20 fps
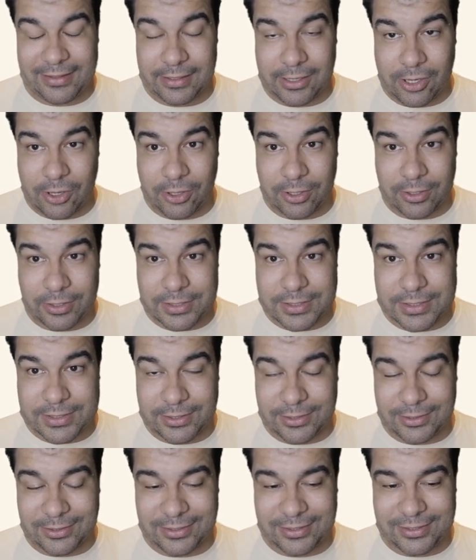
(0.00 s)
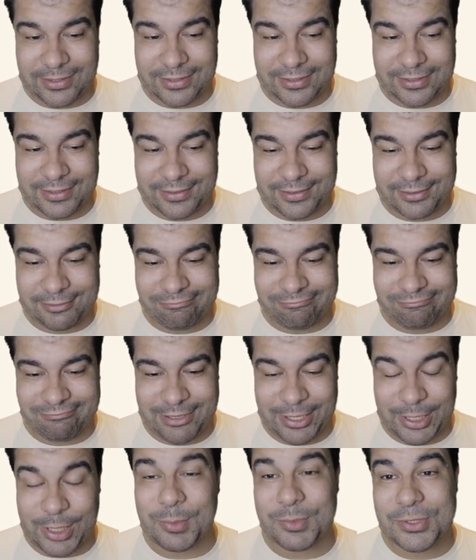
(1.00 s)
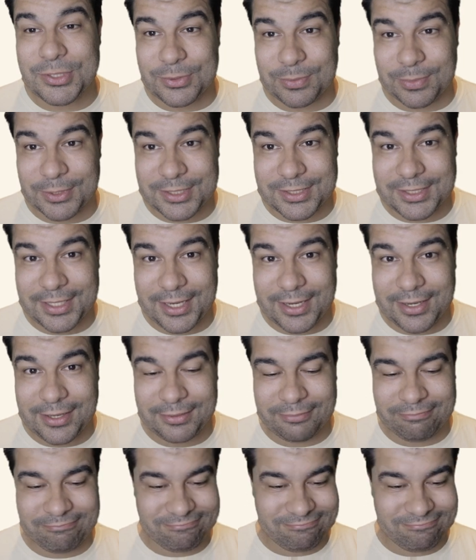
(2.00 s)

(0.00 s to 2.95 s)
the car is sold, and I'm super sad.